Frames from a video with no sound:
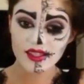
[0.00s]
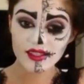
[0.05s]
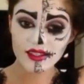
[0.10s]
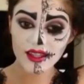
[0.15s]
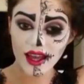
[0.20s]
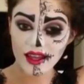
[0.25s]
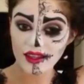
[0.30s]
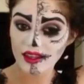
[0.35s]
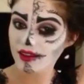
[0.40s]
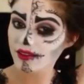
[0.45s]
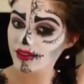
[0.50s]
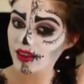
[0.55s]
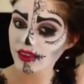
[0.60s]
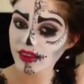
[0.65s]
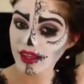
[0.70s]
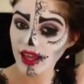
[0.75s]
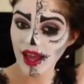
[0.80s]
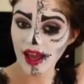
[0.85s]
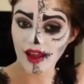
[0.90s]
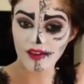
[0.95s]
so now that I've
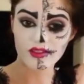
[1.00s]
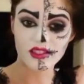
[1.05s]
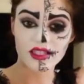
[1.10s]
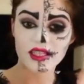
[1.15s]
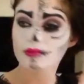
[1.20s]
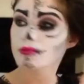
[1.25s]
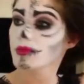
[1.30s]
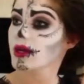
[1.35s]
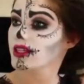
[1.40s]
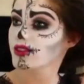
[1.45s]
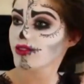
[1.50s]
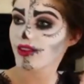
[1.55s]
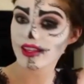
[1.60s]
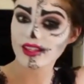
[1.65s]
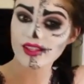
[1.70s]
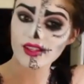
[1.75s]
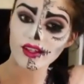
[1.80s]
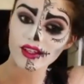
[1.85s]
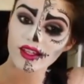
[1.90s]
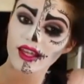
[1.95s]
done that, I've slipped my
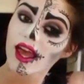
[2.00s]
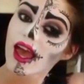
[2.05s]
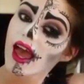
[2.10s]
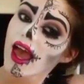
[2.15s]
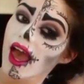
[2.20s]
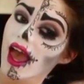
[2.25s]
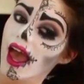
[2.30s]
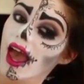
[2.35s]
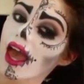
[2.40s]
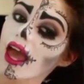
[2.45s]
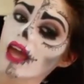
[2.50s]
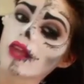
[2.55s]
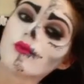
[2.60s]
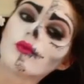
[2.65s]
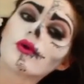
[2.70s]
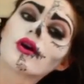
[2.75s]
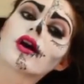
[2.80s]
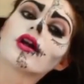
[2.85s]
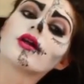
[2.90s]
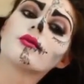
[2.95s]
dress on and
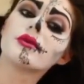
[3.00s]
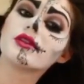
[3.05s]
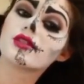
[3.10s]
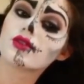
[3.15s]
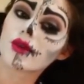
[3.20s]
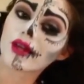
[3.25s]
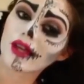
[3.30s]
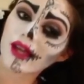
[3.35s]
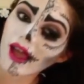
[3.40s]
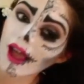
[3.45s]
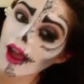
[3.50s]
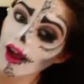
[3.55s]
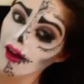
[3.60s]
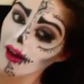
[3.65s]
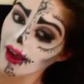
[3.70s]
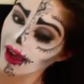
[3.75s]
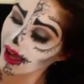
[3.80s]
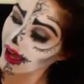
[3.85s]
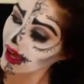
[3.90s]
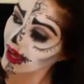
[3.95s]
we're going to be doing our
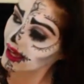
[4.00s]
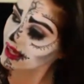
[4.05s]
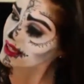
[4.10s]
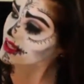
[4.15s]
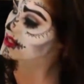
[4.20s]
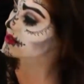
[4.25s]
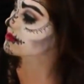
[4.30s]
hair.